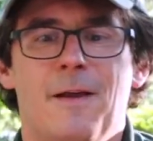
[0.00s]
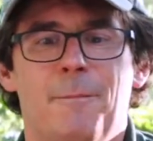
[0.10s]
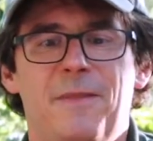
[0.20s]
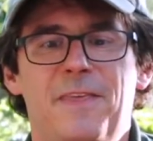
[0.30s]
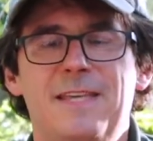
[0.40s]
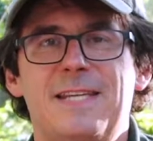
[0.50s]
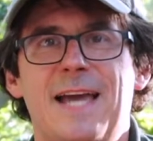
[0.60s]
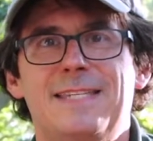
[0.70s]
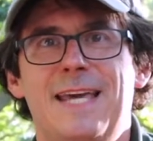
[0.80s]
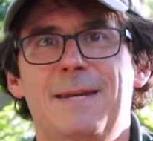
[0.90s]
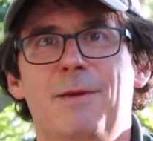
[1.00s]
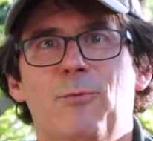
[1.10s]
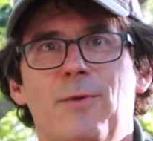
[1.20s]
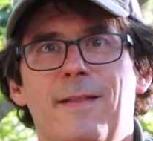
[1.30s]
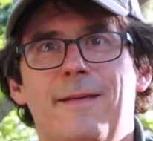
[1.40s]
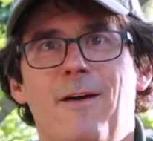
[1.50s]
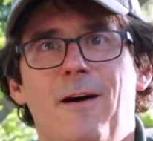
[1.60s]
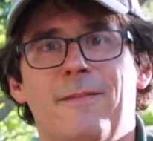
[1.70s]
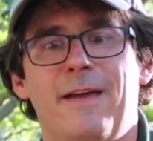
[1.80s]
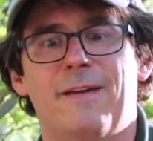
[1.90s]
But these guys tend to be really
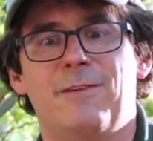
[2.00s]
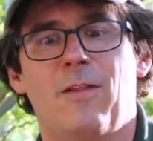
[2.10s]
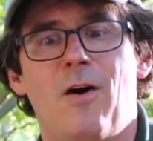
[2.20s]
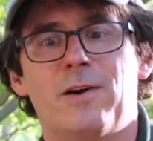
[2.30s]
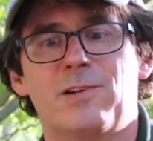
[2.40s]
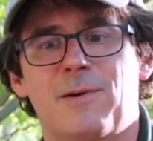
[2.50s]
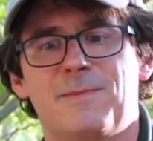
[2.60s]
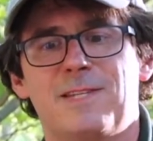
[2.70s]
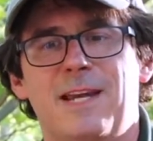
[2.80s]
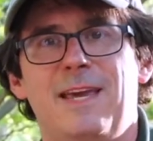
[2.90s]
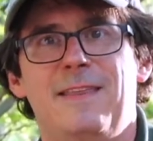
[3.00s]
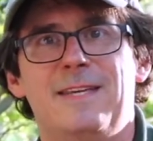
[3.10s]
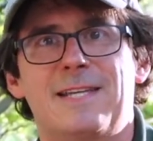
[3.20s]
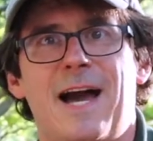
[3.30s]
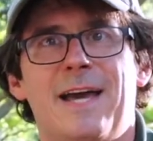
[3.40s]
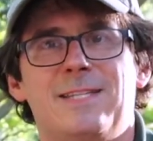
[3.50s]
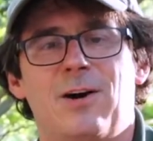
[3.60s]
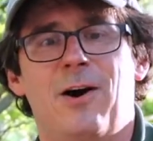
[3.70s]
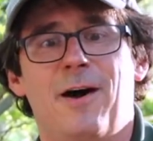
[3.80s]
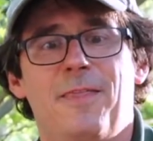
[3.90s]
long-lived. A long-term study of these guys
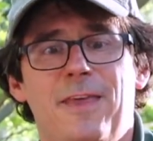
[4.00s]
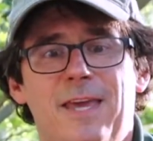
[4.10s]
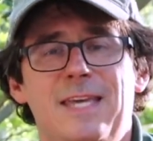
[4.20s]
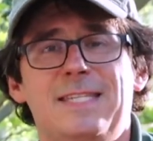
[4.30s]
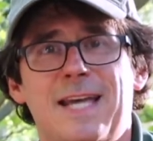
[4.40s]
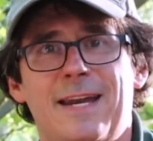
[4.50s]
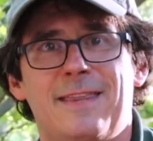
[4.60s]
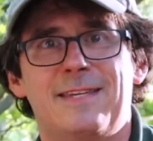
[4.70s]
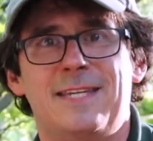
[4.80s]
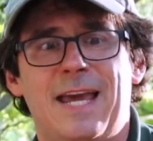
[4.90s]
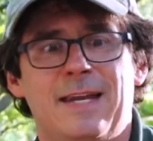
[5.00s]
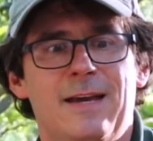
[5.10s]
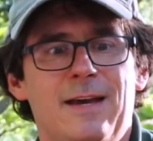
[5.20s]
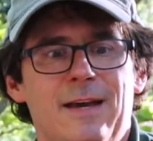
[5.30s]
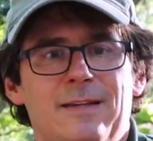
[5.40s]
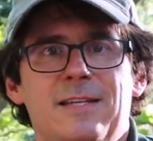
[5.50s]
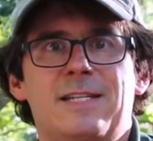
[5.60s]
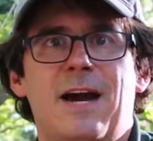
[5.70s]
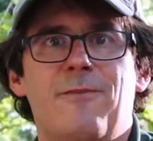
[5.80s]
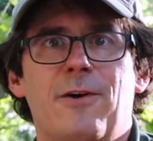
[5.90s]
on the east side of the state
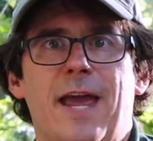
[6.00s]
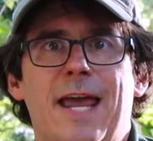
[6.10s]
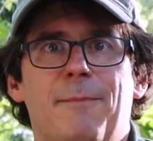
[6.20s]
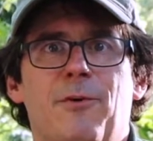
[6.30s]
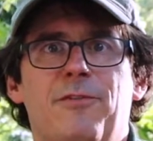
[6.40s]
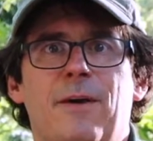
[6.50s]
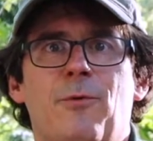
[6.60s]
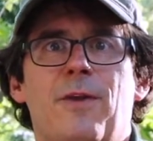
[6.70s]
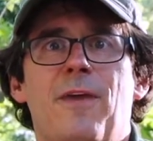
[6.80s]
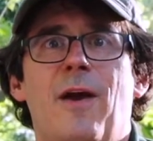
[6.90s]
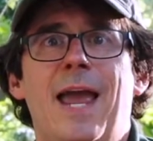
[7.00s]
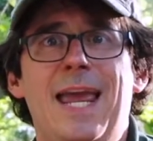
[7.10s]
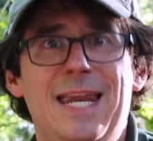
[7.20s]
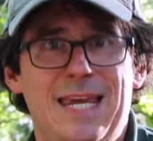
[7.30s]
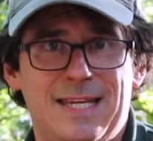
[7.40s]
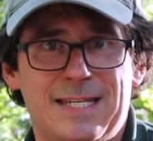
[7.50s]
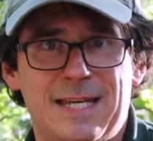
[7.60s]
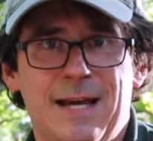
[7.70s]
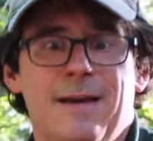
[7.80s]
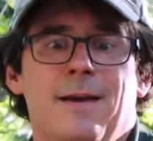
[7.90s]
discovered animals that were in their 80s
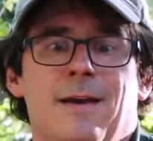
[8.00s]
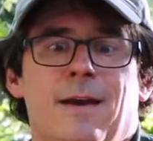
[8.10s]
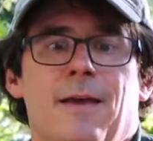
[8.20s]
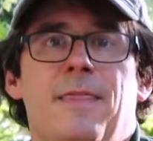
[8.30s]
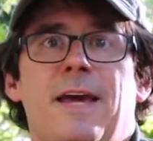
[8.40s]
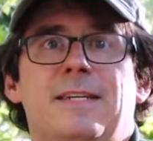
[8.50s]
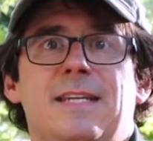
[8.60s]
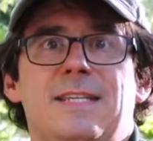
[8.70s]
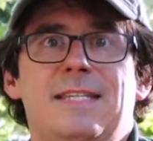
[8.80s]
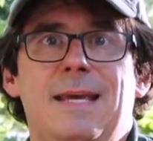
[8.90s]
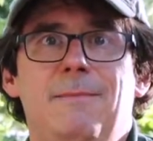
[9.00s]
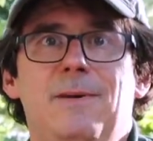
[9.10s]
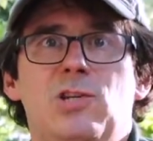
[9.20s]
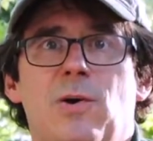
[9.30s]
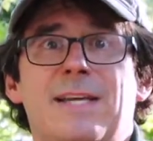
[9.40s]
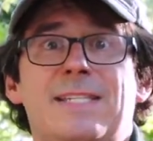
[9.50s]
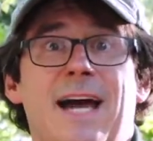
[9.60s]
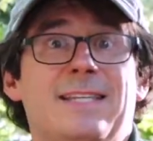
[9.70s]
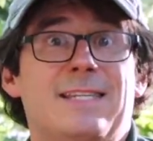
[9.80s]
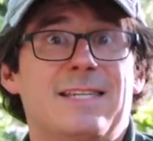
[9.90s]
that didn't seem to be showing
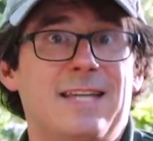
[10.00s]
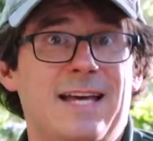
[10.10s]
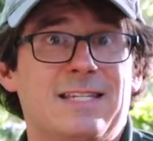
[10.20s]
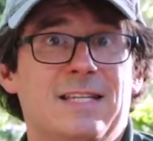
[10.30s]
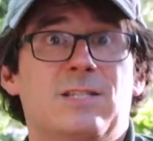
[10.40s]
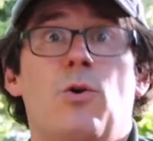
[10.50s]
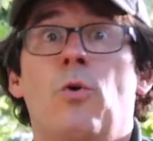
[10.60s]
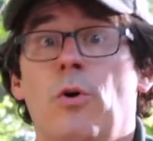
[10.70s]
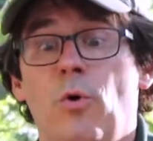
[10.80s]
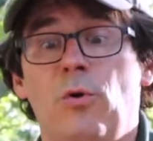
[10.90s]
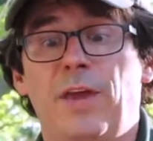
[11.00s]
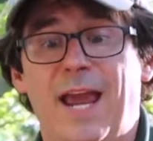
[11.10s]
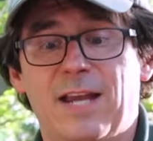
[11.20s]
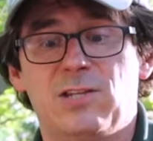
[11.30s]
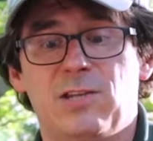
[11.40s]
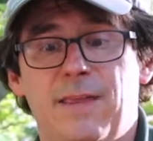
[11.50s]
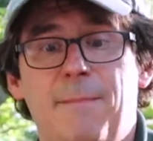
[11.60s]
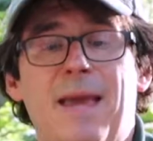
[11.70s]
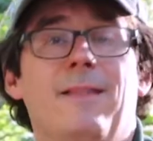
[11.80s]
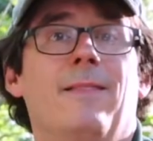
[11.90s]
signs of senescence or old age. So they
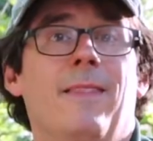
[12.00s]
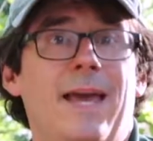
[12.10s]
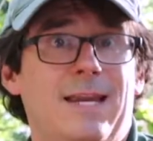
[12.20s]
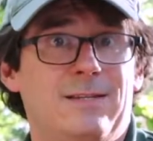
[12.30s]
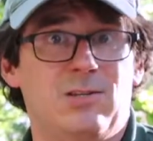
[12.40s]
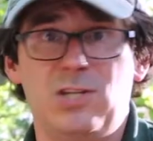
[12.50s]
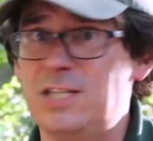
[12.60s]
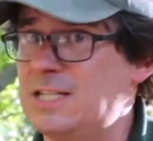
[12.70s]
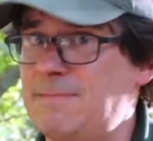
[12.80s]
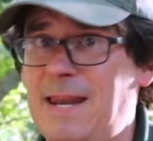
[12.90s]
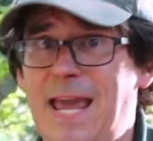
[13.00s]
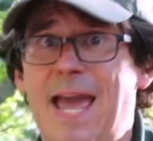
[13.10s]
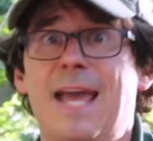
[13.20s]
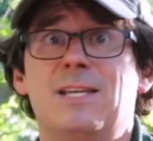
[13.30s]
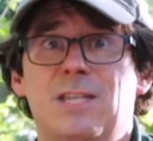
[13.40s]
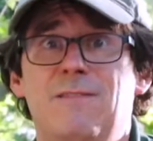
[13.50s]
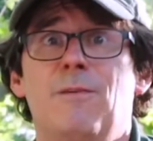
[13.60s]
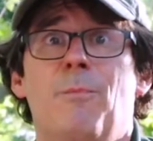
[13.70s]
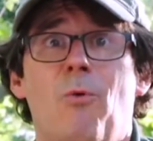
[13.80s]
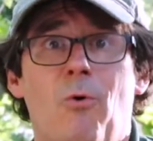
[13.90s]
laid just as many eggs,
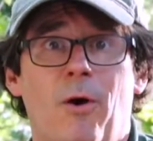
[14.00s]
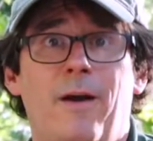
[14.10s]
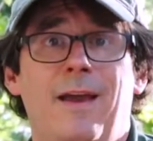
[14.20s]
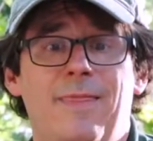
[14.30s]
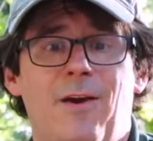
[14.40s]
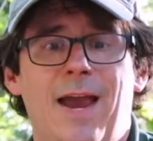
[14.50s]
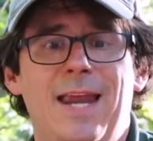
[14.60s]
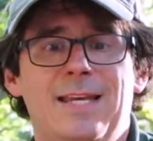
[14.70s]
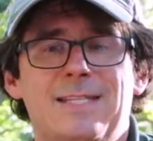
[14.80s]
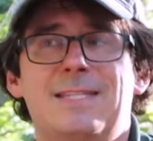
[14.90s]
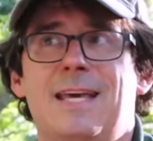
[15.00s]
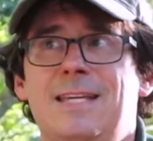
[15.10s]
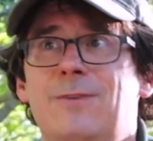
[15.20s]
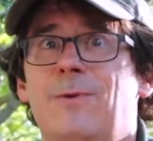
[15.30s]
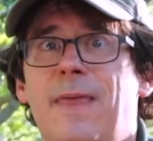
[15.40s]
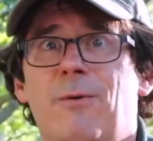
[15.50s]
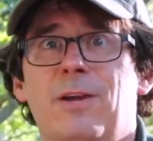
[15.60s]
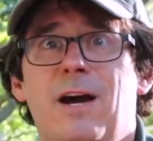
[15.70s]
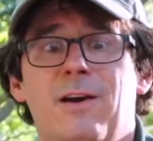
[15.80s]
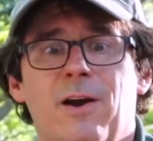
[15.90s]
even more, in their 80s as they did when they were
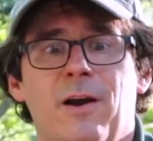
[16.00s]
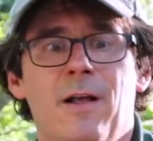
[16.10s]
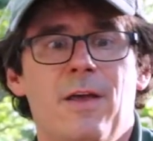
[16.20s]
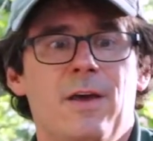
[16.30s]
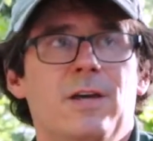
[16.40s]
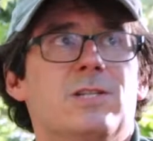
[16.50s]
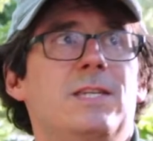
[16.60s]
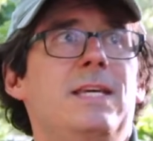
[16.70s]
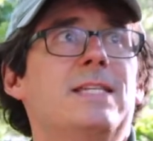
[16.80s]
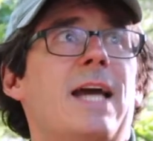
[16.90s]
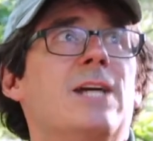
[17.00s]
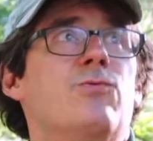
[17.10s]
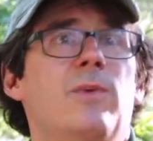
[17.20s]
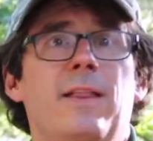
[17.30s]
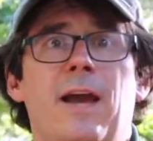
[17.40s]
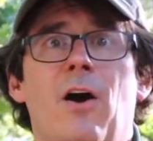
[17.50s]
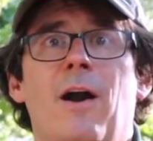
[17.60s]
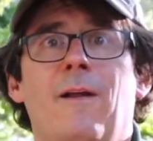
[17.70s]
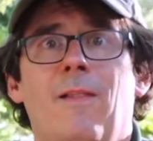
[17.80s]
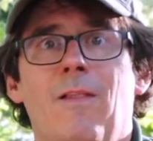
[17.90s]
younger. So these guys really
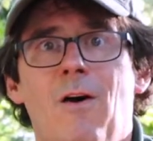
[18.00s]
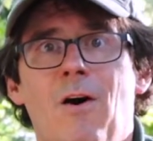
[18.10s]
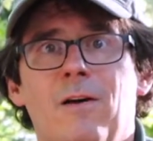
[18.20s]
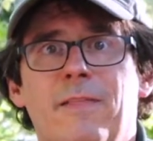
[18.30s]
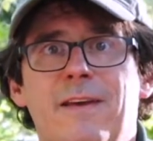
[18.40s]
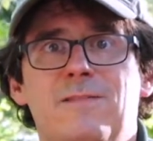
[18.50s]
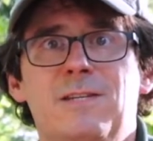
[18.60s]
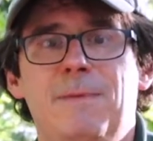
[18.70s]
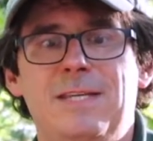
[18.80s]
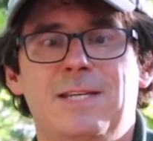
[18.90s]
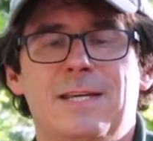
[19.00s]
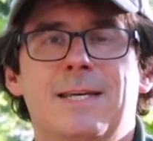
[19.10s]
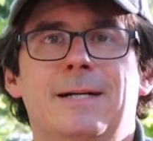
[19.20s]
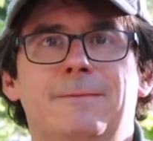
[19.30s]
are a long-lived species.